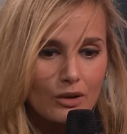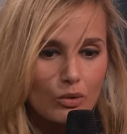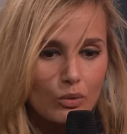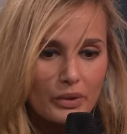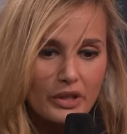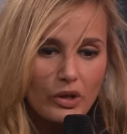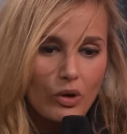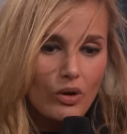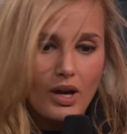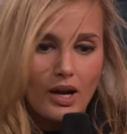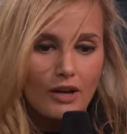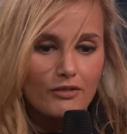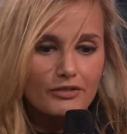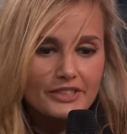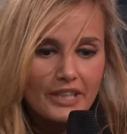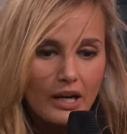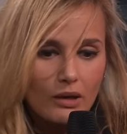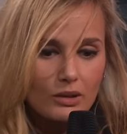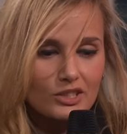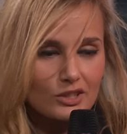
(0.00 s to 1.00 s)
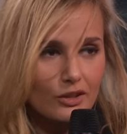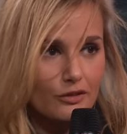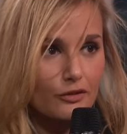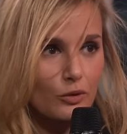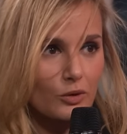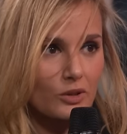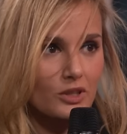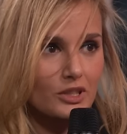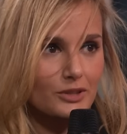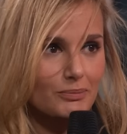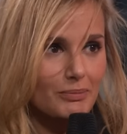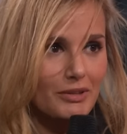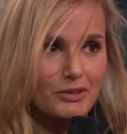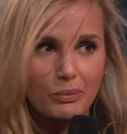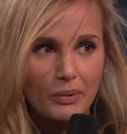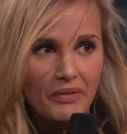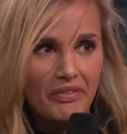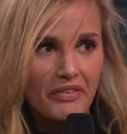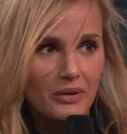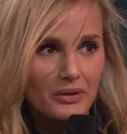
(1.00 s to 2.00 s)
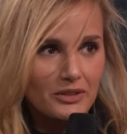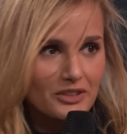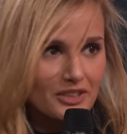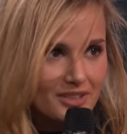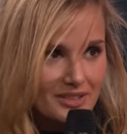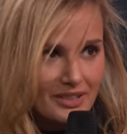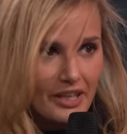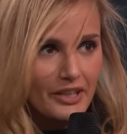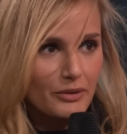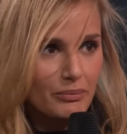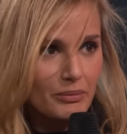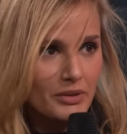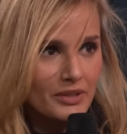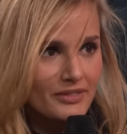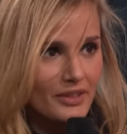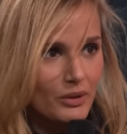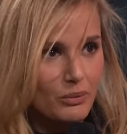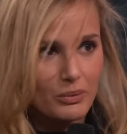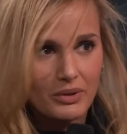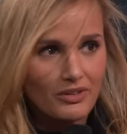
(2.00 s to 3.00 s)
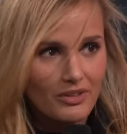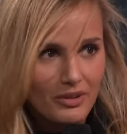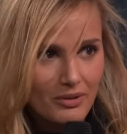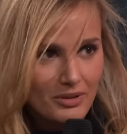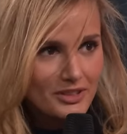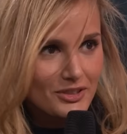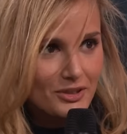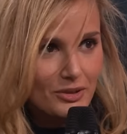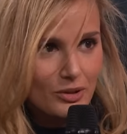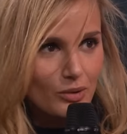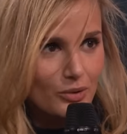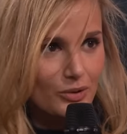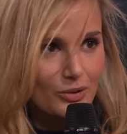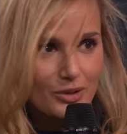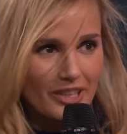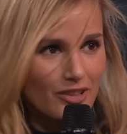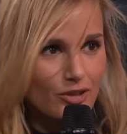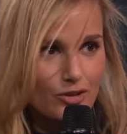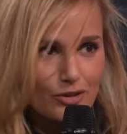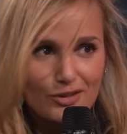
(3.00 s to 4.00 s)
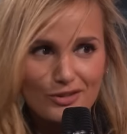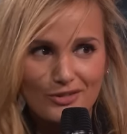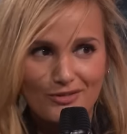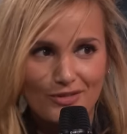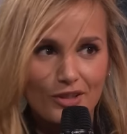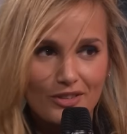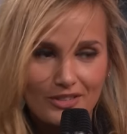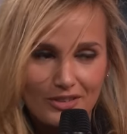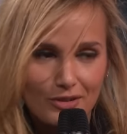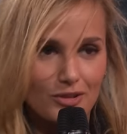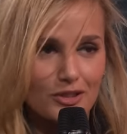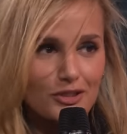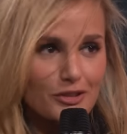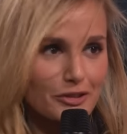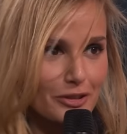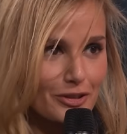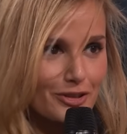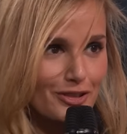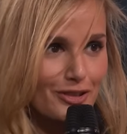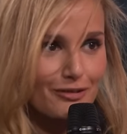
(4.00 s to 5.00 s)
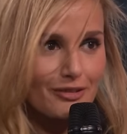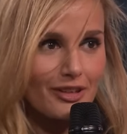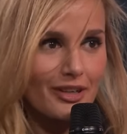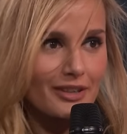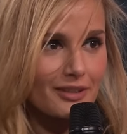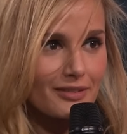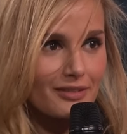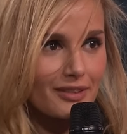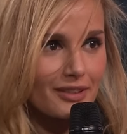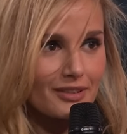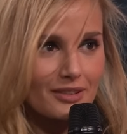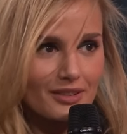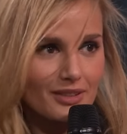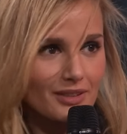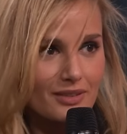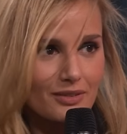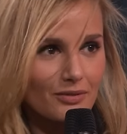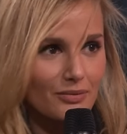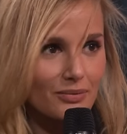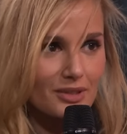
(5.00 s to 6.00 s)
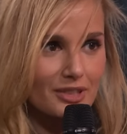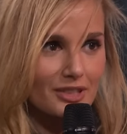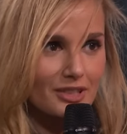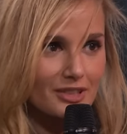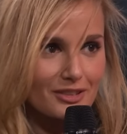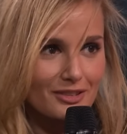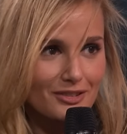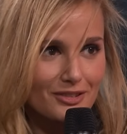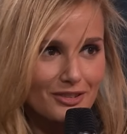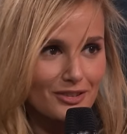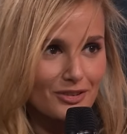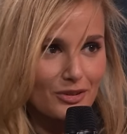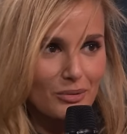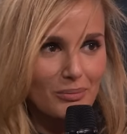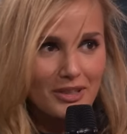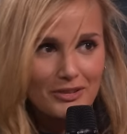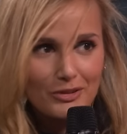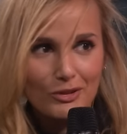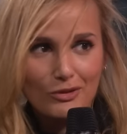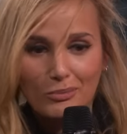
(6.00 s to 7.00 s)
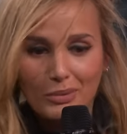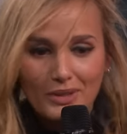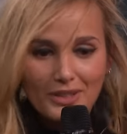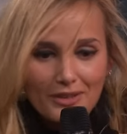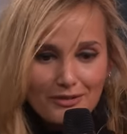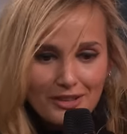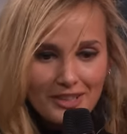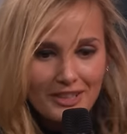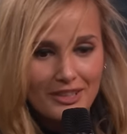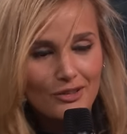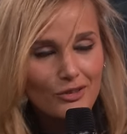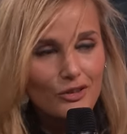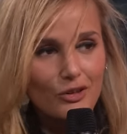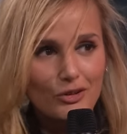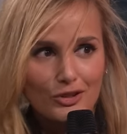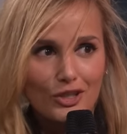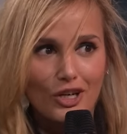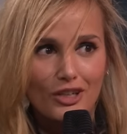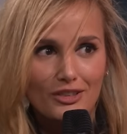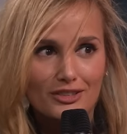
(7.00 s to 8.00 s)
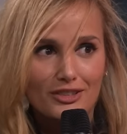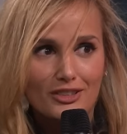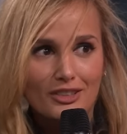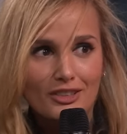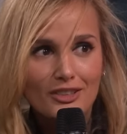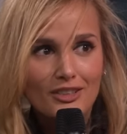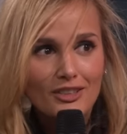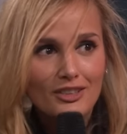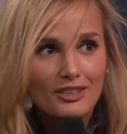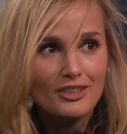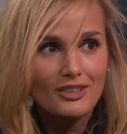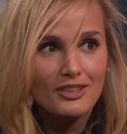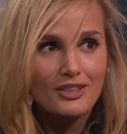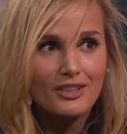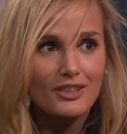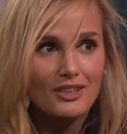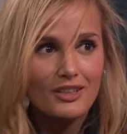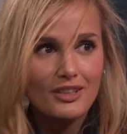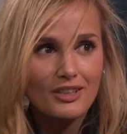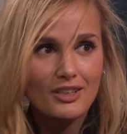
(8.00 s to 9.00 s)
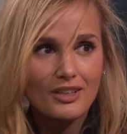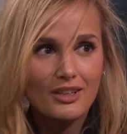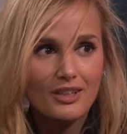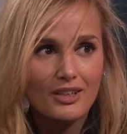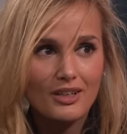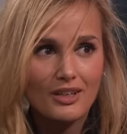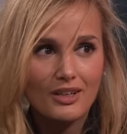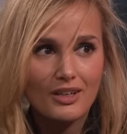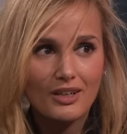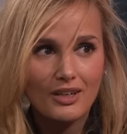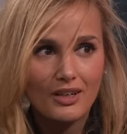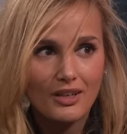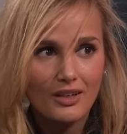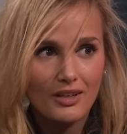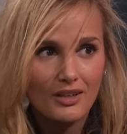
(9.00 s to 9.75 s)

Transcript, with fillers: we all have doubts, of course, but when there is excitement and when there is, you know, you can just seriously achieve anything. It's really just a matter of believing in your shot. Can we talk about uh, the